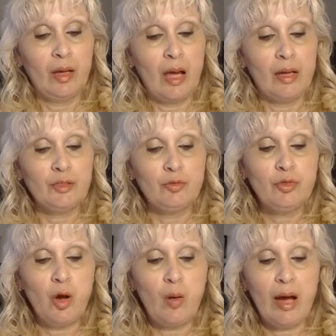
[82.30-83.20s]
and you
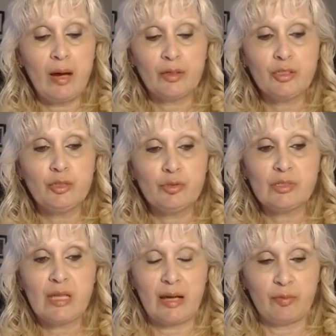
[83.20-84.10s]
know how to
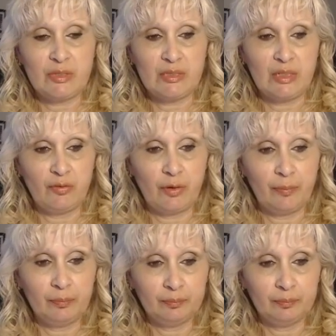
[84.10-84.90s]
use that receiver,